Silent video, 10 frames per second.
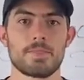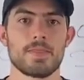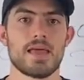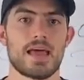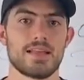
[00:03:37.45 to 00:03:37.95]

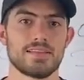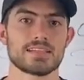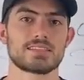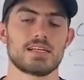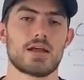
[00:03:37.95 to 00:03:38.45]
And in that
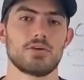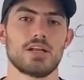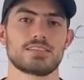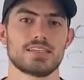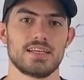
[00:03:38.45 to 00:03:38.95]
scenario,
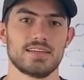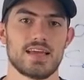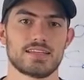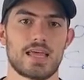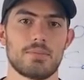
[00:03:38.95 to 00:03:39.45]
let's say
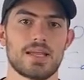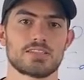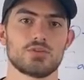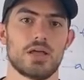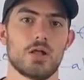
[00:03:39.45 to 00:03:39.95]
that I
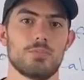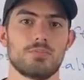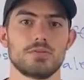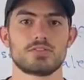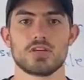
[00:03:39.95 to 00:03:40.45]
managed to help
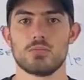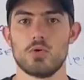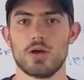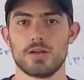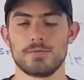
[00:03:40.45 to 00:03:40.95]

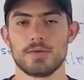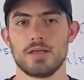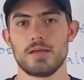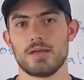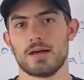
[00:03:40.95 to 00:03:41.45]
someone
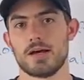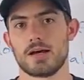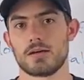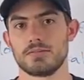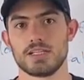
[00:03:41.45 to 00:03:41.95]

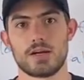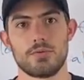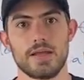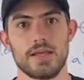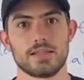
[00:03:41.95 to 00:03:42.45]

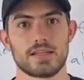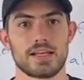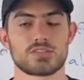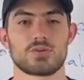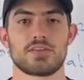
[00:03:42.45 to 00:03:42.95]
generate an
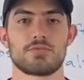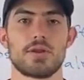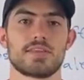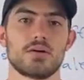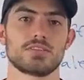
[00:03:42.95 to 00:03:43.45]
extra
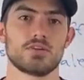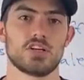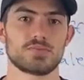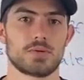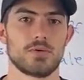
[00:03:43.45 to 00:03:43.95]

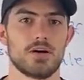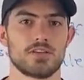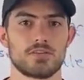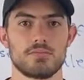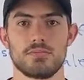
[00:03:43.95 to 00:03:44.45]
$3,000 per
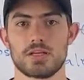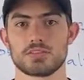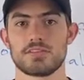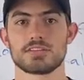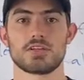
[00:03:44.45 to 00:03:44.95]
month because
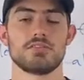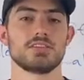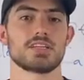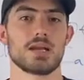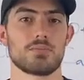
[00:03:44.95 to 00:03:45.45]
of the
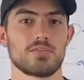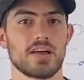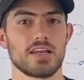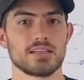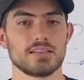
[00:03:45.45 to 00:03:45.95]
service that I
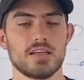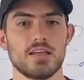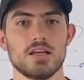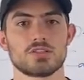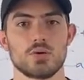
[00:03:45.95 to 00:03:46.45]
provided.
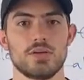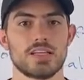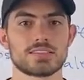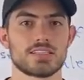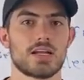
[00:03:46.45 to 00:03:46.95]
So in
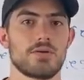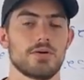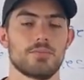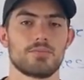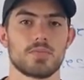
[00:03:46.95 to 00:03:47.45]
that
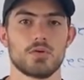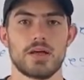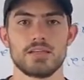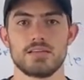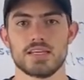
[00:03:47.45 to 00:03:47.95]
scenario, all
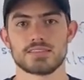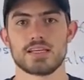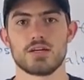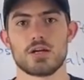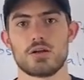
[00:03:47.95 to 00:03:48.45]
right, yes,
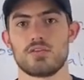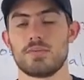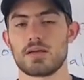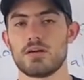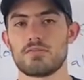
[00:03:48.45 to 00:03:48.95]
I got out of
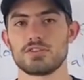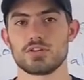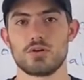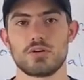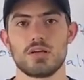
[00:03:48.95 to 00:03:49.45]
my comfort
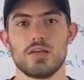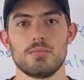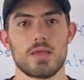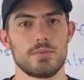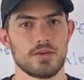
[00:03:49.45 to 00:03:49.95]
zone.
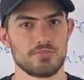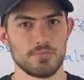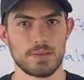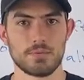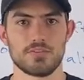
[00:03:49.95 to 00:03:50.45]
Maybe a few
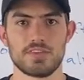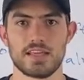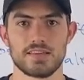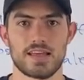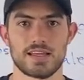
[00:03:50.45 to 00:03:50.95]
people
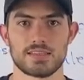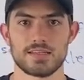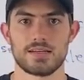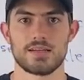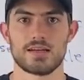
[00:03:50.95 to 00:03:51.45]
think that
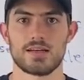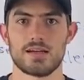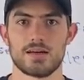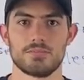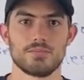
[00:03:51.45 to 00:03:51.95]

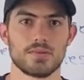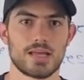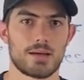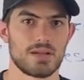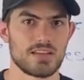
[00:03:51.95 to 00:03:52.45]
I'm
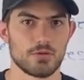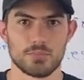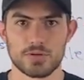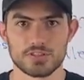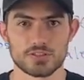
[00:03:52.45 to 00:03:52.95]
an evil
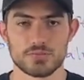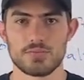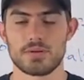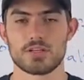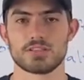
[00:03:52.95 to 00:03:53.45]

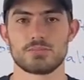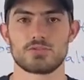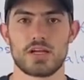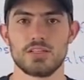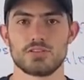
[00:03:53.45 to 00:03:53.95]
person because I'm
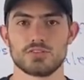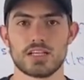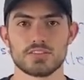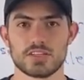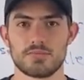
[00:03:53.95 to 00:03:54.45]
trying to
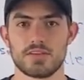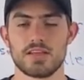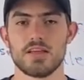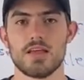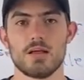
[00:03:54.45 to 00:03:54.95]
sell something.
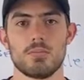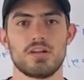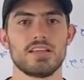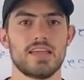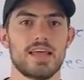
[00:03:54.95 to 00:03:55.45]
But
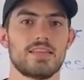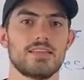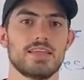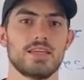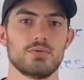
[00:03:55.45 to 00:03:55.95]
in the
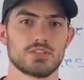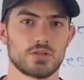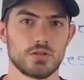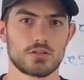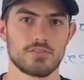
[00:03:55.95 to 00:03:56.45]
end, the
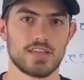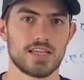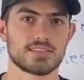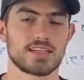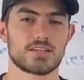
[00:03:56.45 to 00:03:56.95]
result of
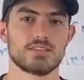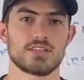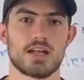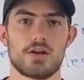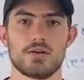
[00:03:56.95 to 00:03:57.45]
that second
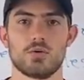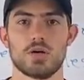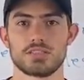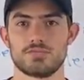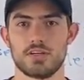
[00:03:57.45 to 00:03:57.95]
scenario
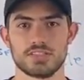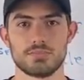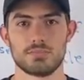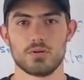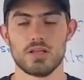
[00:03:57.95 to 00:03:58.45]
was very
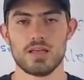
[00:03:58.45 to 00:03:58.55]
simple.